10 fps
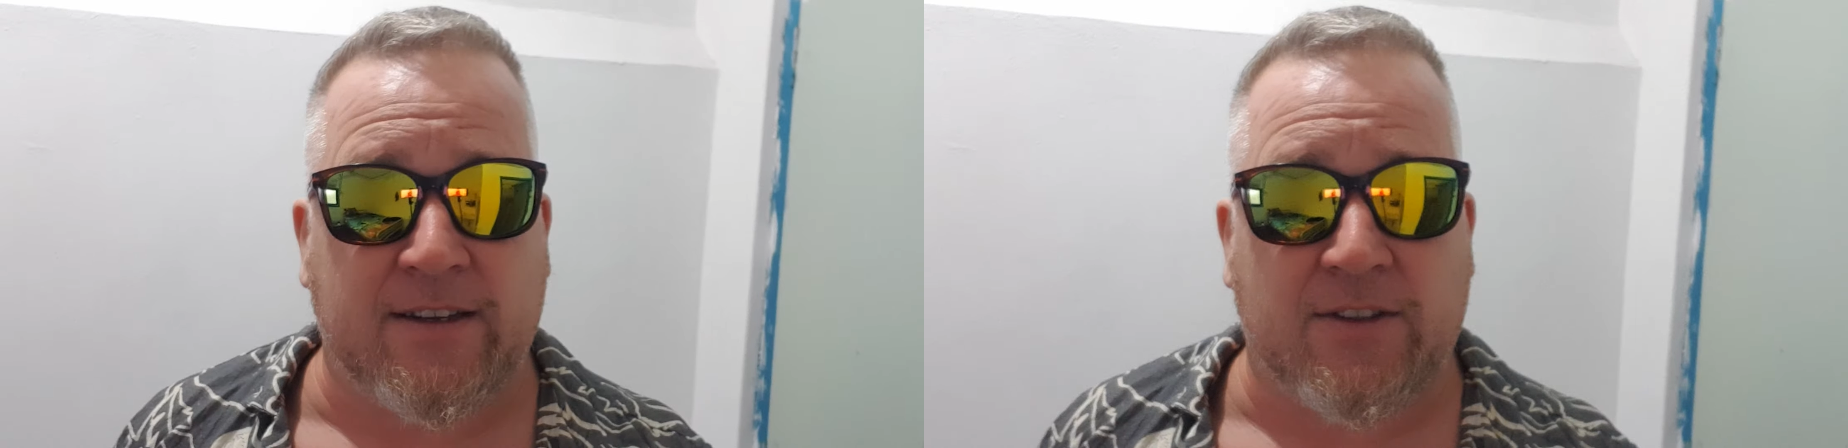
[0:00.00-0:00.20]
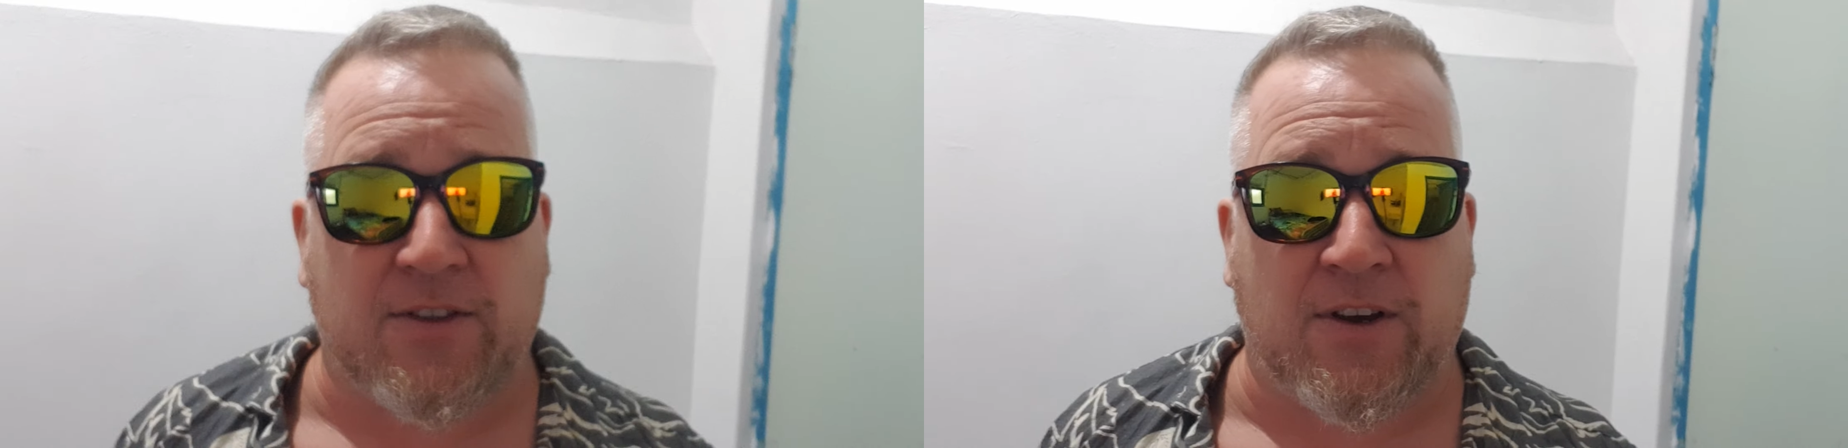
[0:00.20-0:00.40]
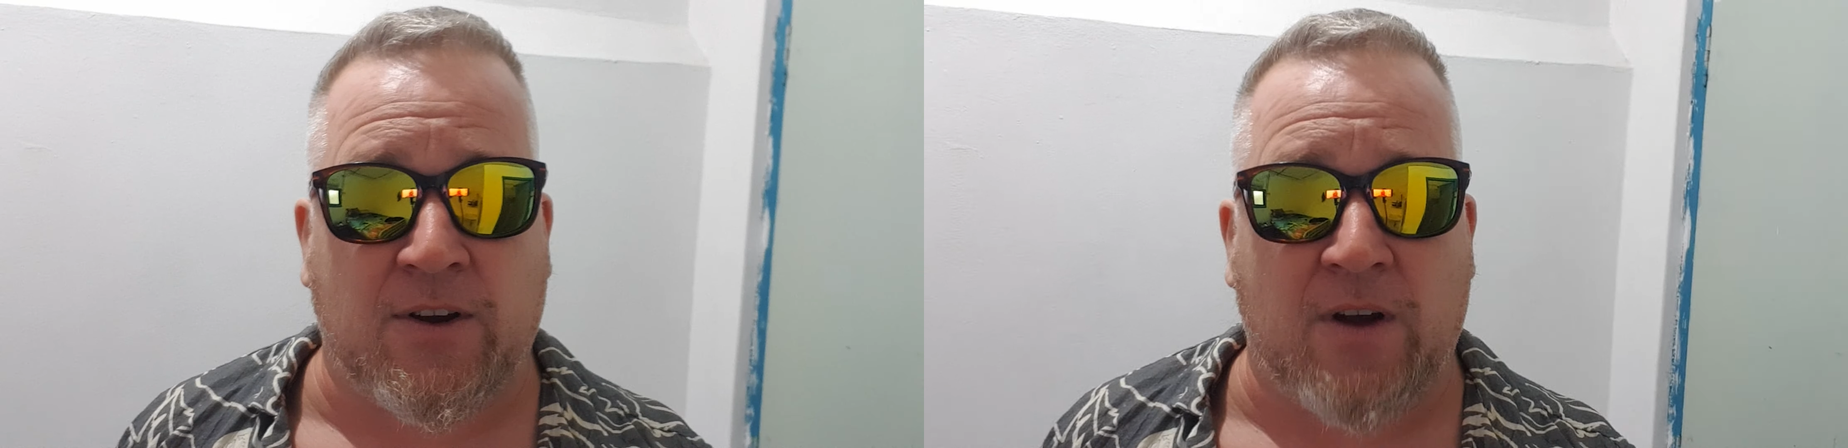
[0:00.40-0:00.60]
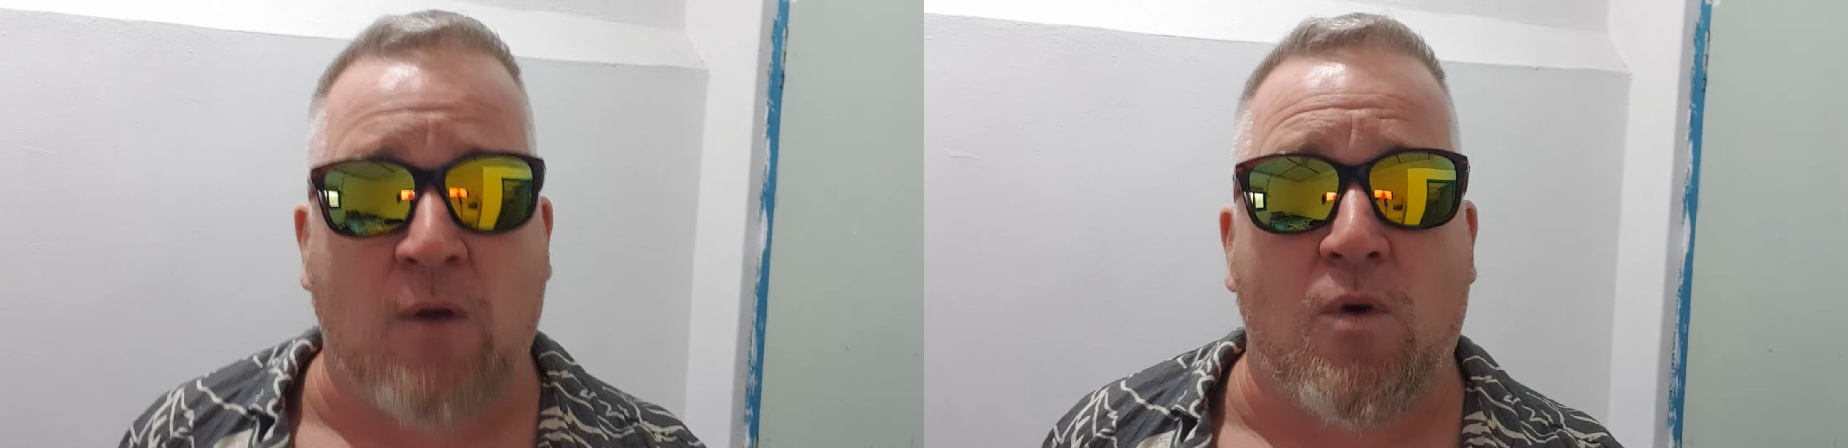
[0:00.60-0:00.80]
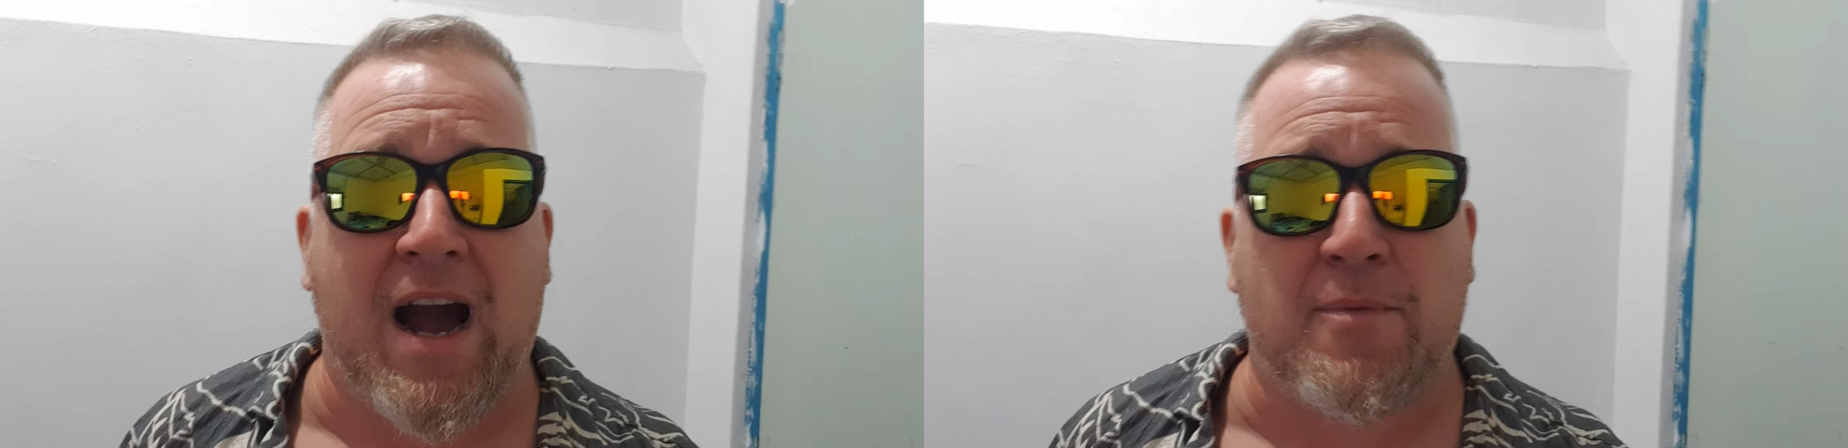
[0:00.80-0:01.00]
So,
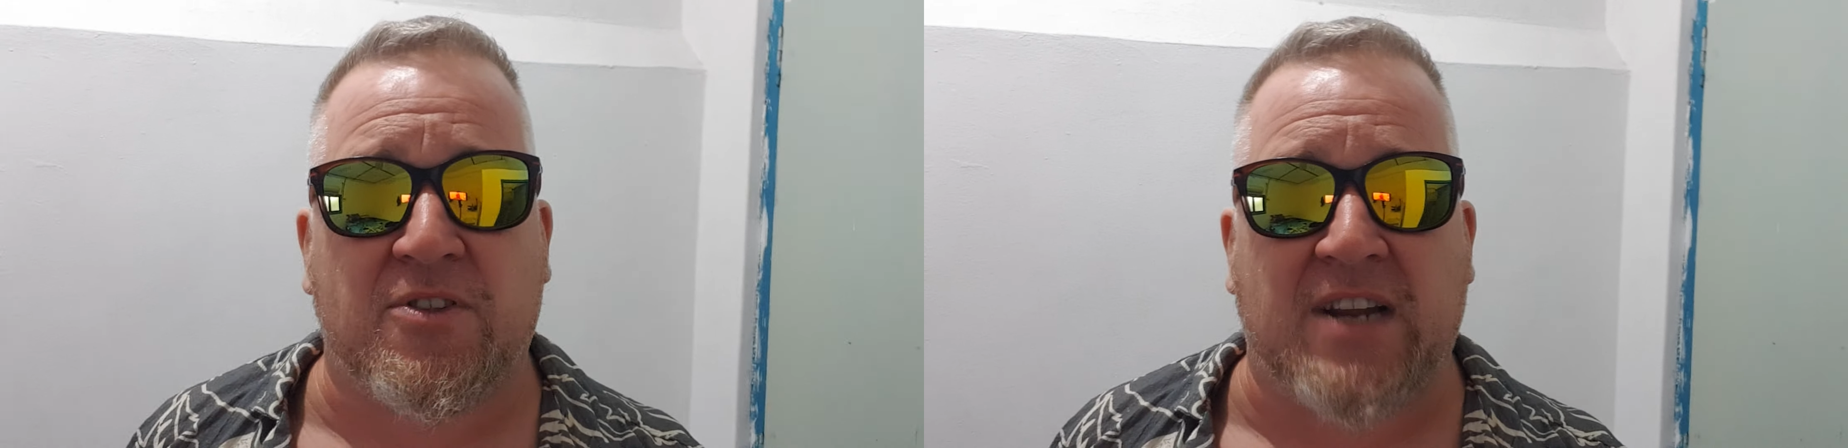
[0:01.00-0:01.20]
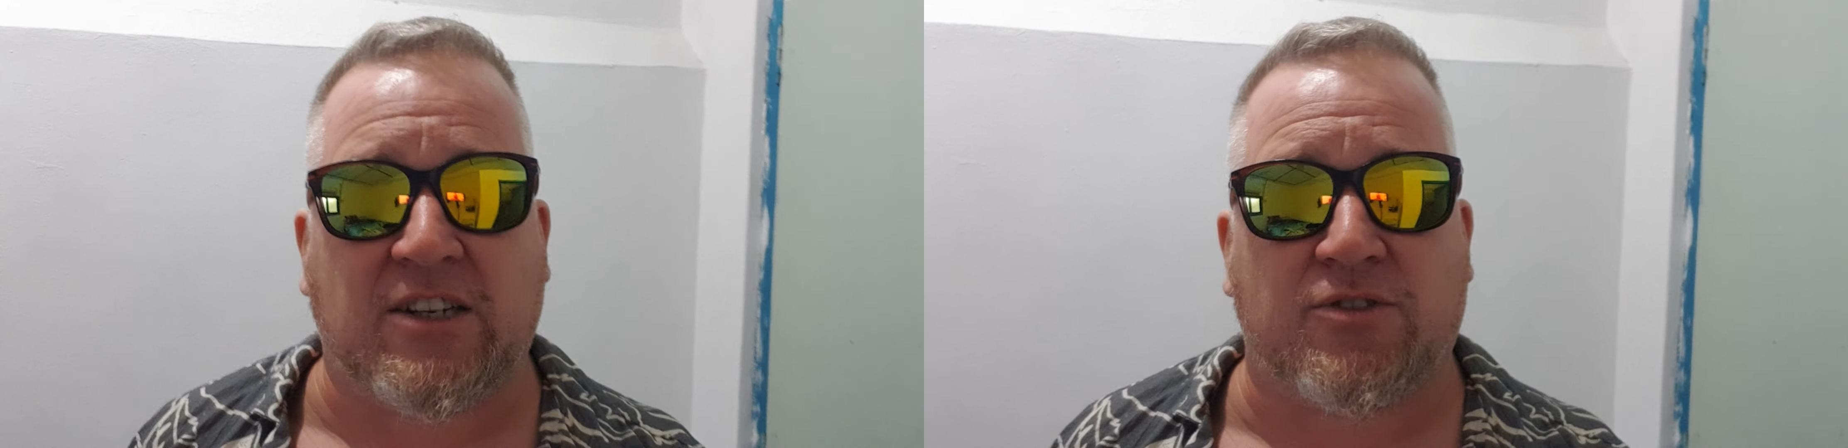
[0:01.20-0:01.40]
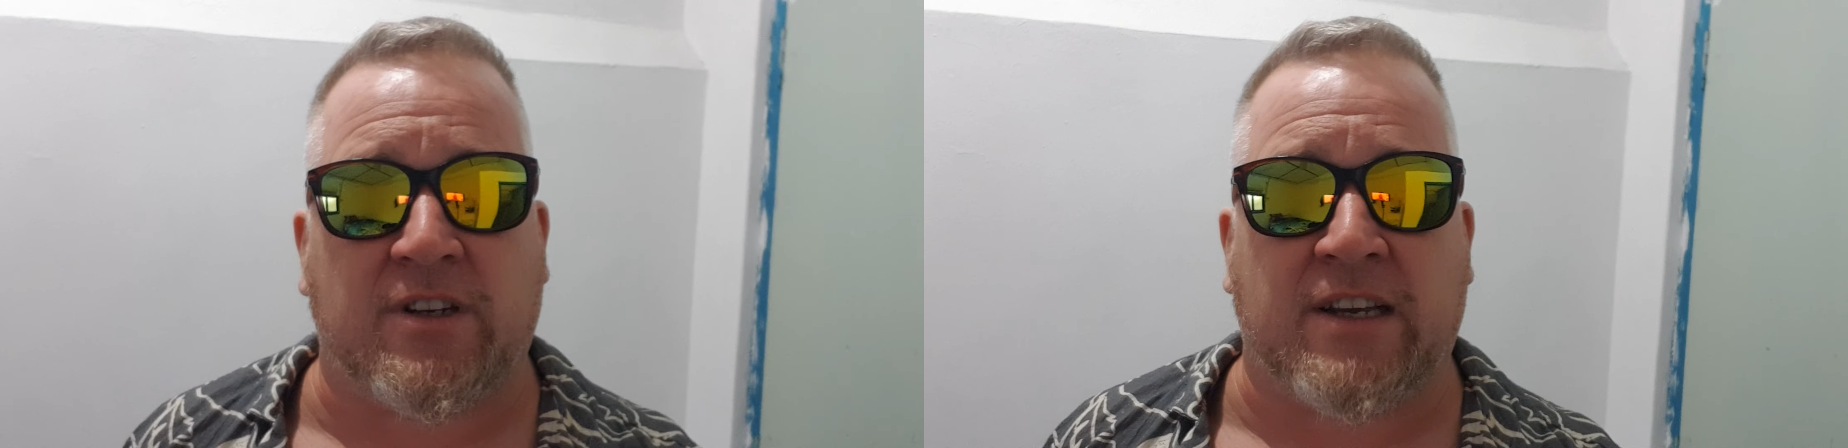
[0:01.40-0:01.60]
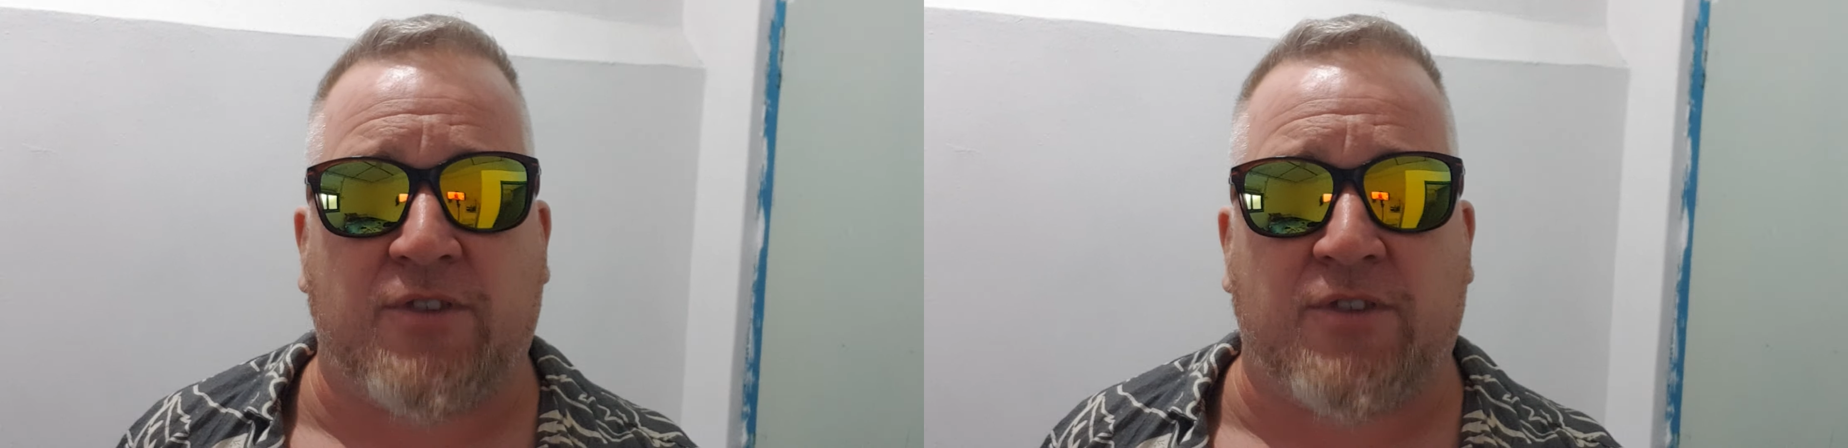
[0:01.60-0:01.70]
and what happens naturally,